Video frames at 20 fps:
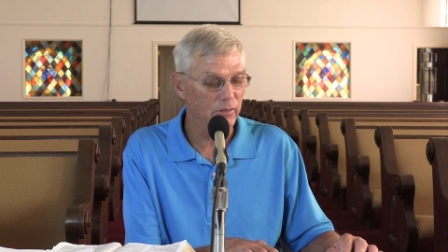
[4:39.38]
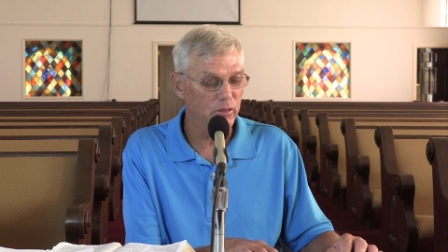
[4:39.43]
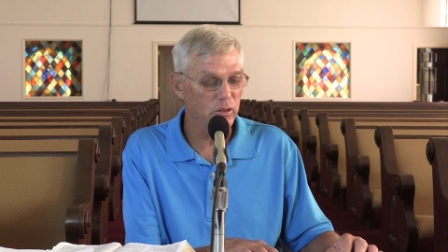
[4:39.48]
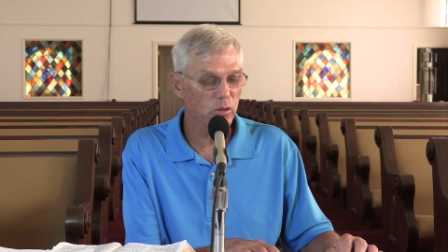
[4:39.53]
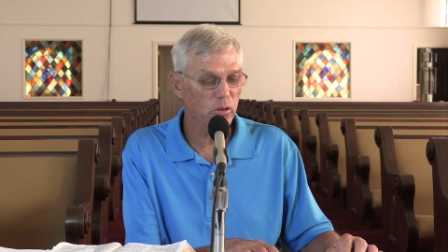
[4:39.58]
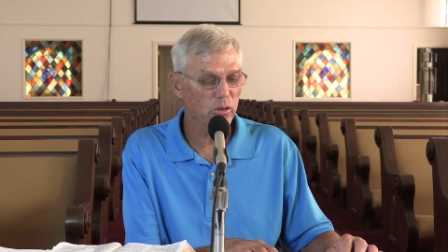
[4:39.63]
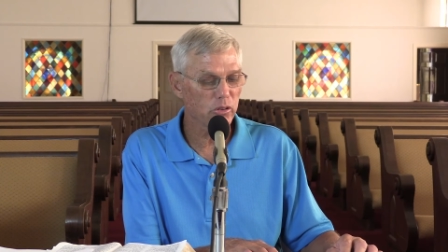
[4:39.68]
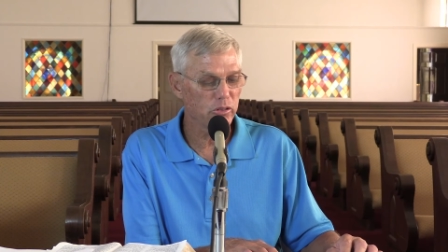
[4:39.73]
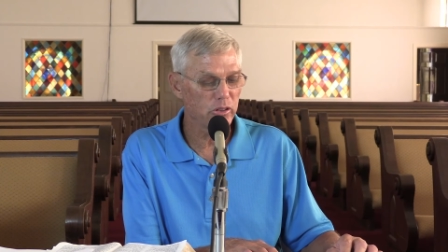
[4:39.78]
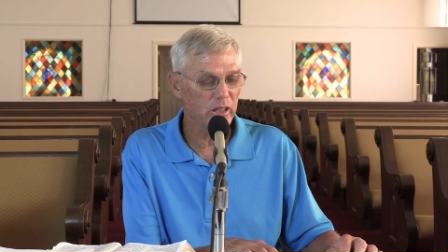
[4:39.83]

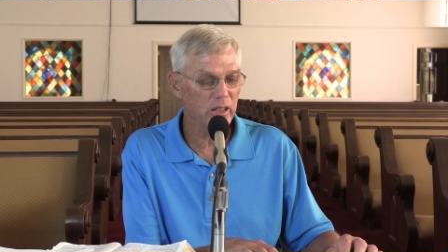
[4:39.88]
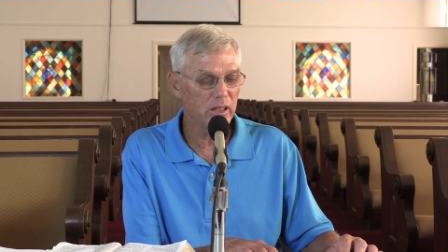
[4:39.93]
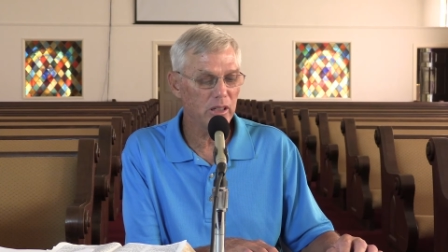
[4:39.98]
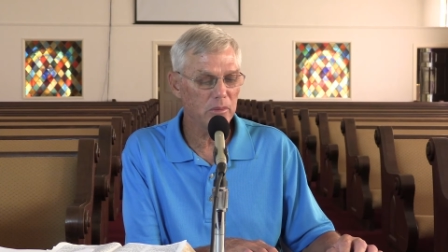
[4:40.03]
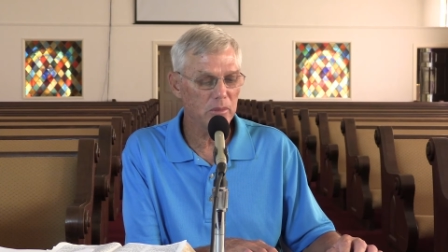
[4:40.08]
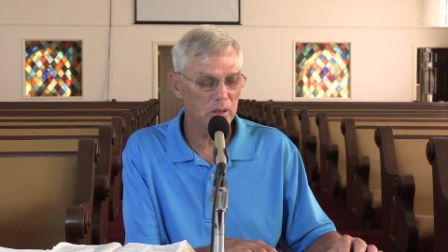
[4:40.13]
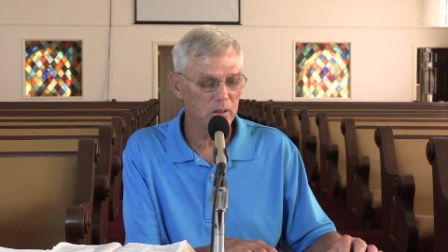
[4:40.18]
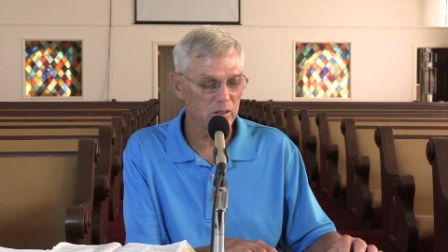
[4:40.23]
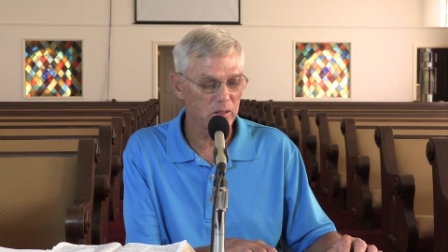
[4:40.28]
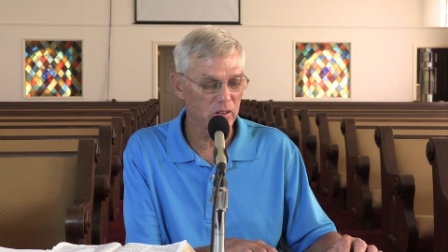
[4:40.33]
If you are
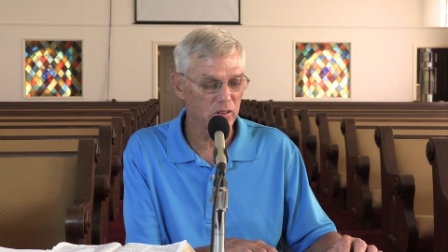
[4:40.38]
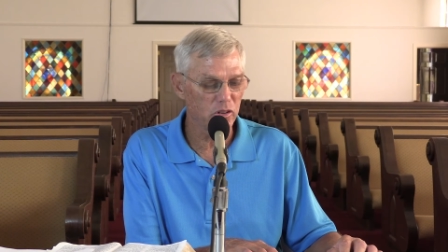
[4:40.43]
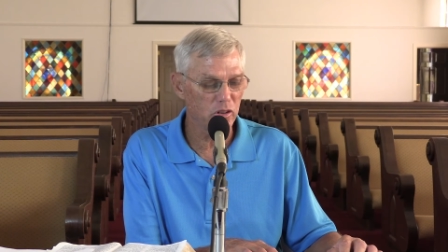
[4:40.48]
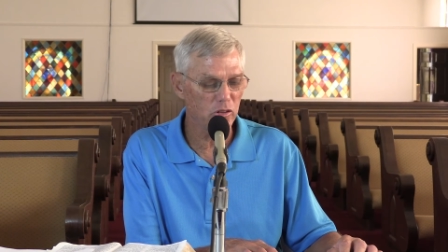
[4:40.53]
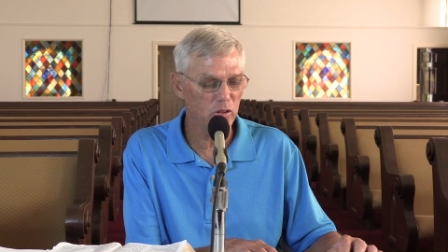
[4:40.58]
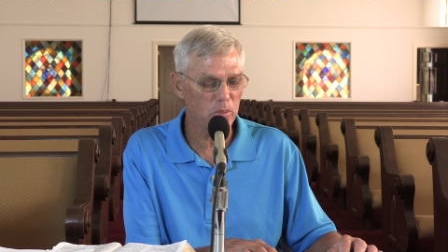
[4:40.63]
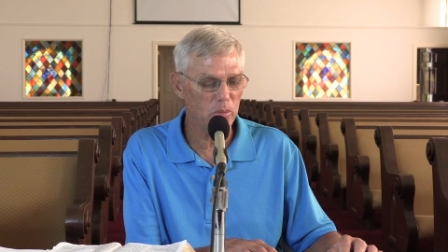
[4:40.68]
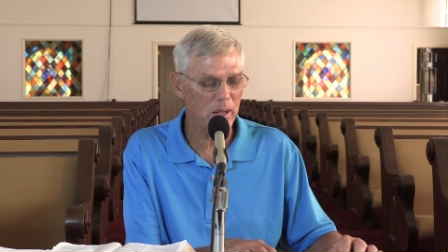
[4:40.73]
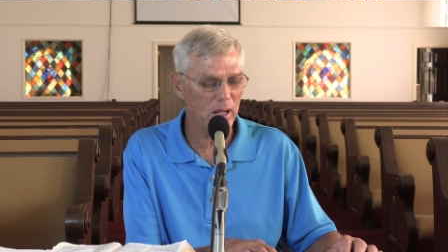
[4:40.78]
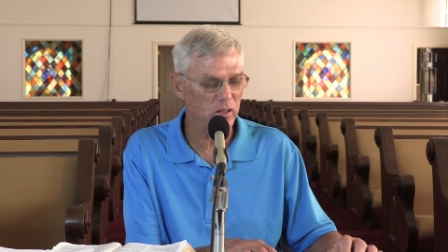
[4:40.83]

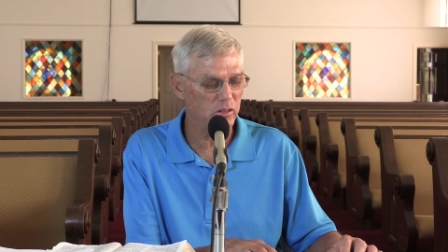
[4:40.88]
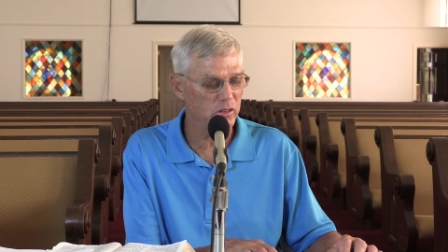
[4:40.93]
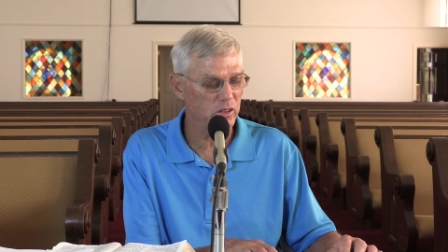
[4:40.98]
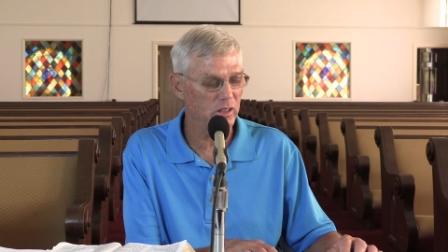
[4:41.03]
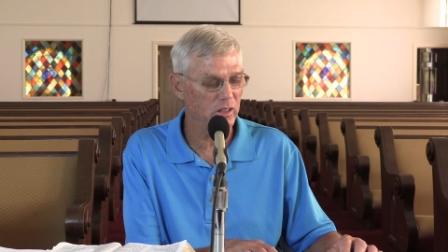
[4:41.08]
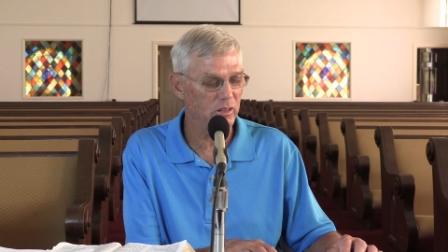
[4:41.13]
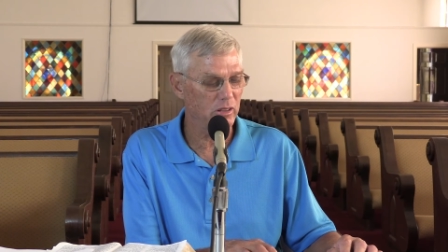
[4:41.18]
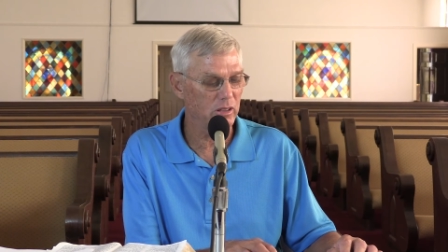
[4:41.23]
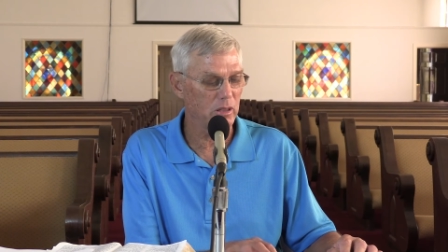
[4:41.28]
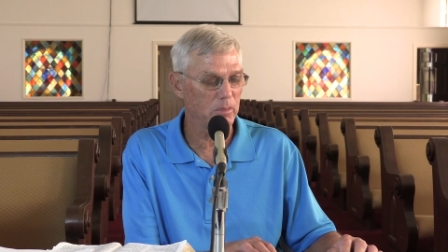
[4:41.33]
sincere about
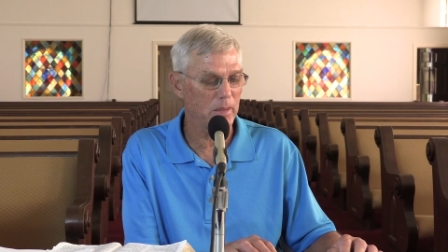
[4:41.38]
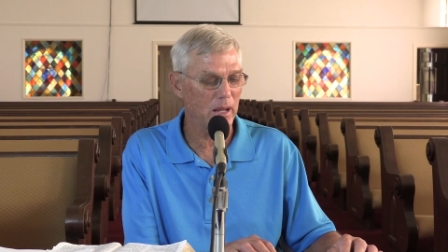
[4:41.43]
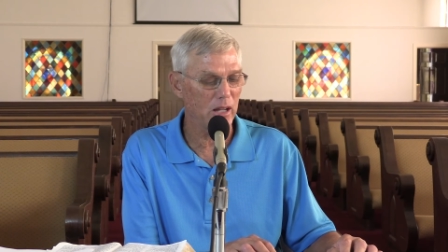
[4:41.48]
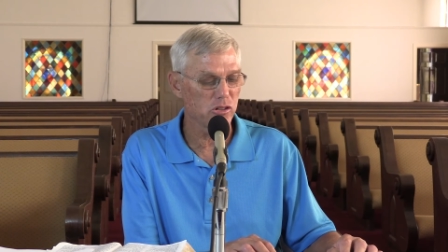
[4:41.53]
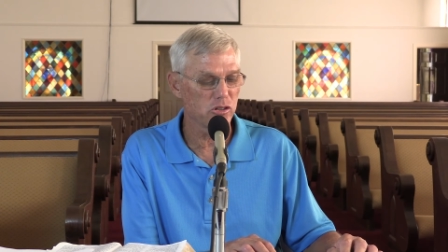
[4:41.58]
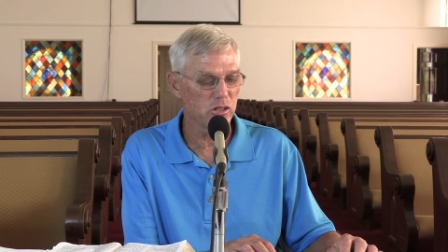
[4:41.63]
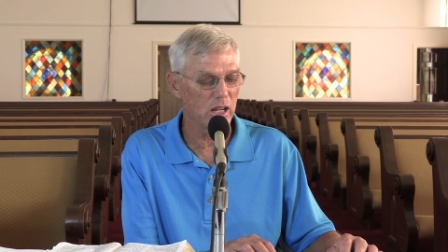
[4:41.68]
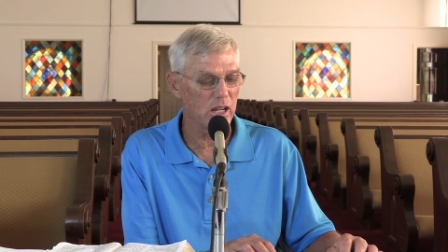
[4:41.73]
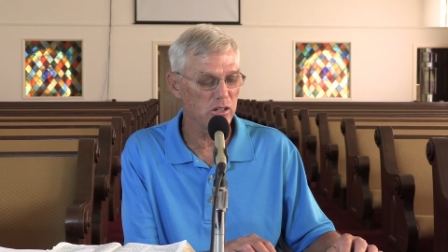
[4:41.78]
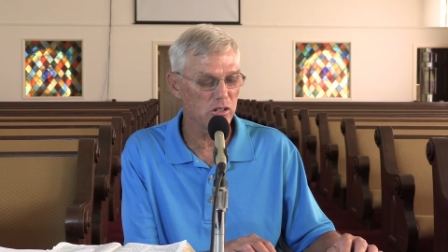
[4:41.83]
Jesus,
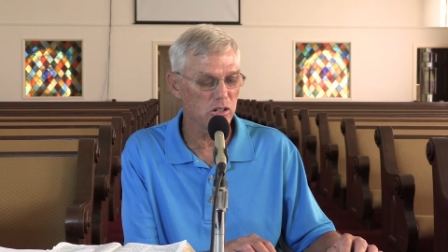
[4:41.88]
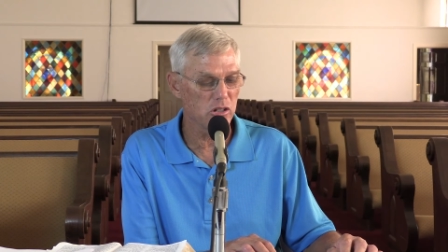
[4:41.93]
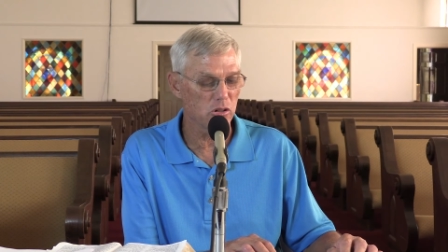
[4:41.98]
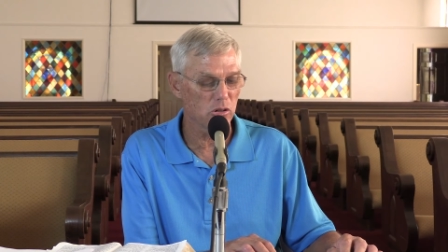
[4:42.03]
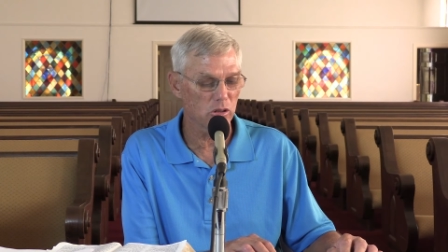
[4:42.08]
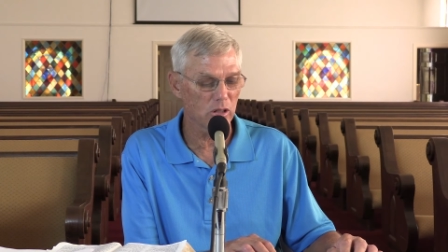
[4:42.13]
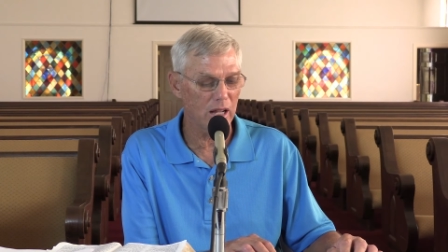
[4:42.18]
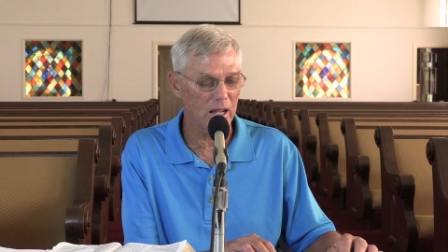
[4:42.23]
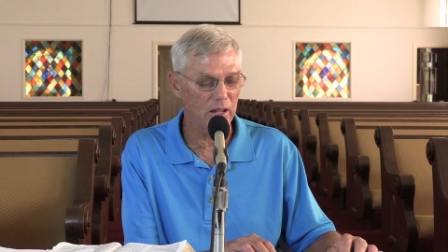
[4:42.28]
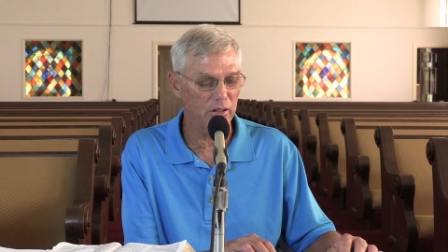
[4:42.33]
about
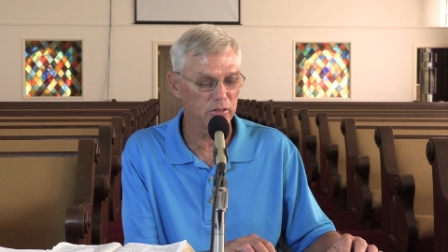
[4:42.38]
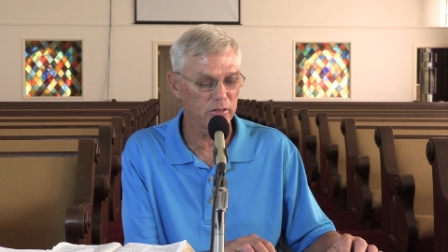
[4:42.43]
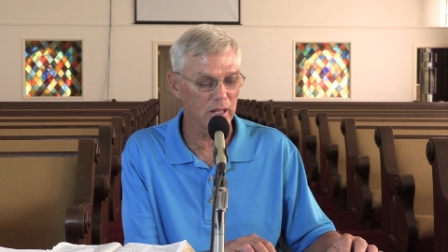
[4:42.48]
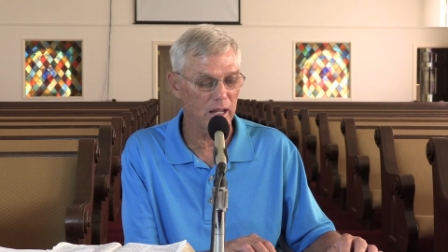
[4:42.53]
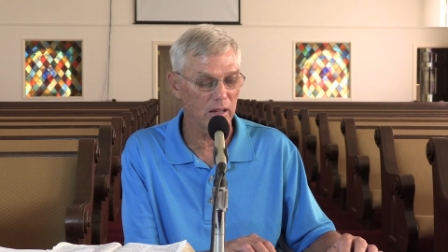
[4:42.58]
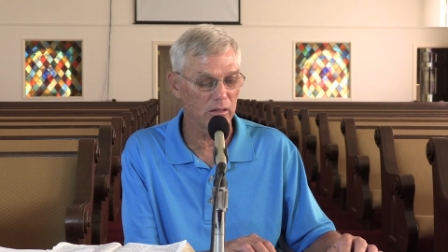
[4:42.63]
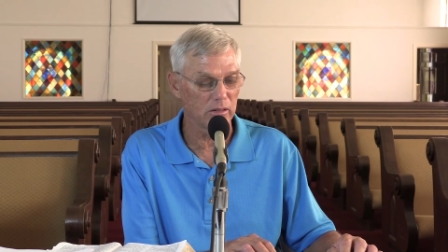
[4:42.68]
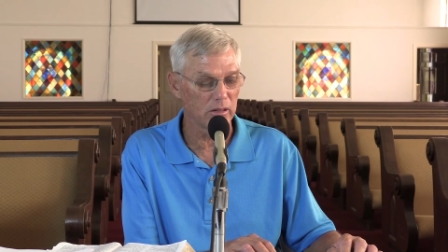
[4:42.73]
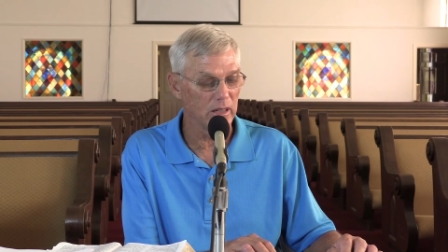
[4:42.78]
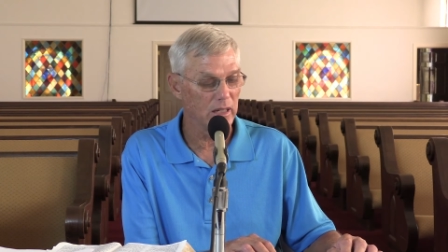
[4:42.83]
changing your
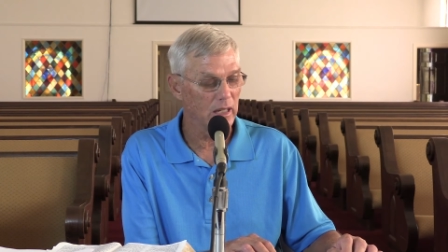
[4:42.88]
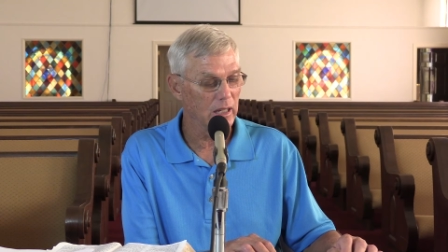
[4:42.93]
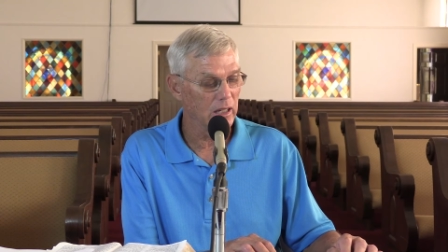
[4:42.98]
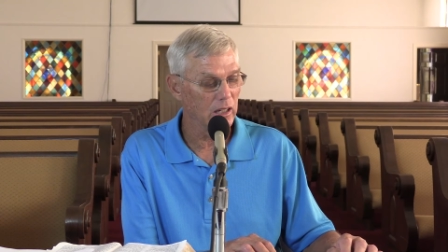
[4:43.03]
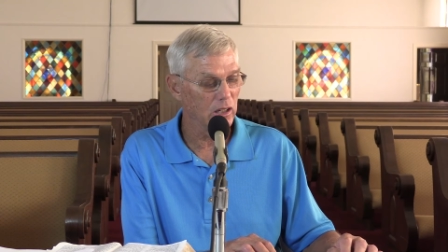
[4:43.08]
lifestyle,